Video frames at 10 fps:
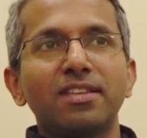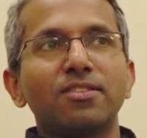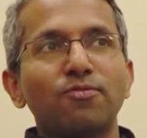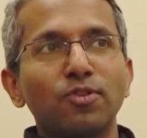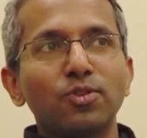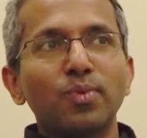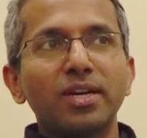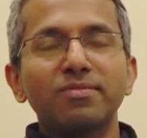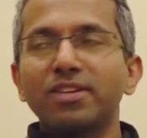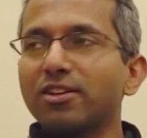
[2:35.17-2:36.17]
The 4th
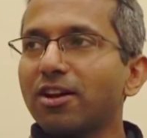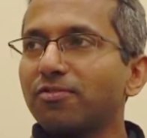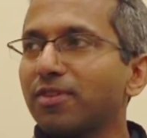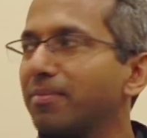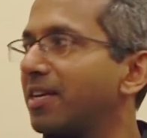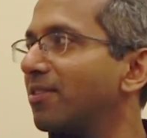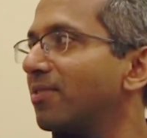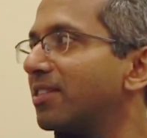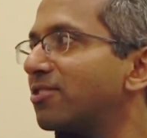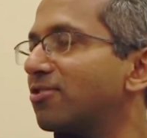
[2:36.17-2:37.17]
one we are not familiar
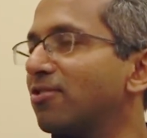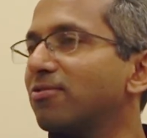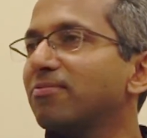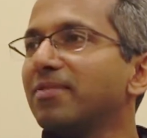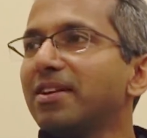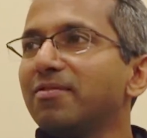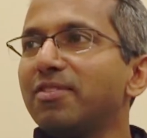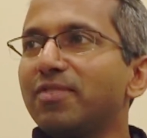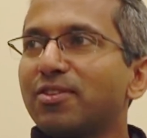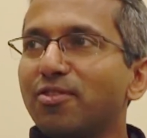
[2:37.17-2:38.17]
with, so
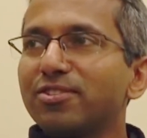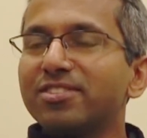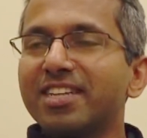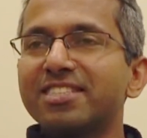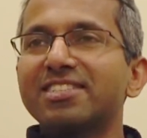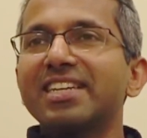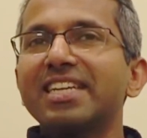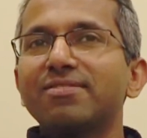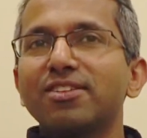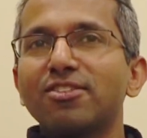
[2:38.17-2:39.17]
when we go into that
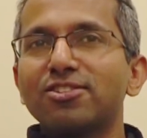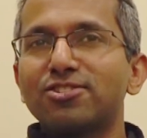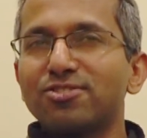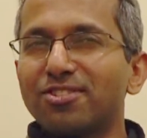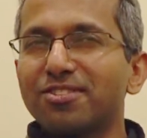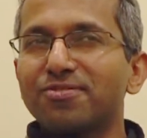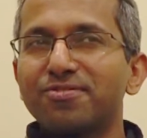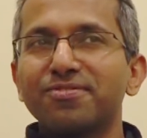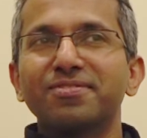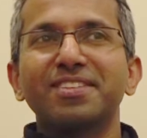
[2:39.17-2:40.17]
state, we are not sure if
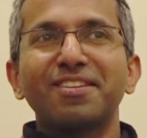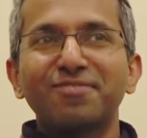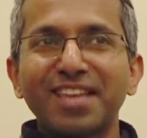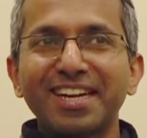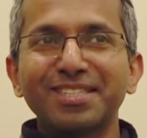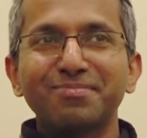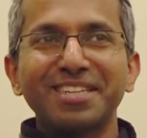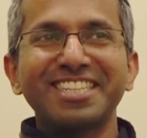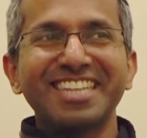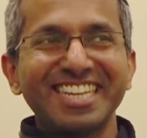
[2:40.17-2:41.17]
that is
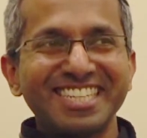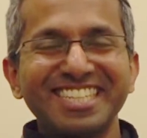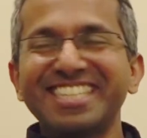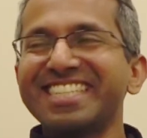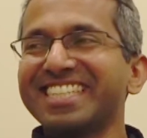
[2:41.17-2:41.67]
meditation.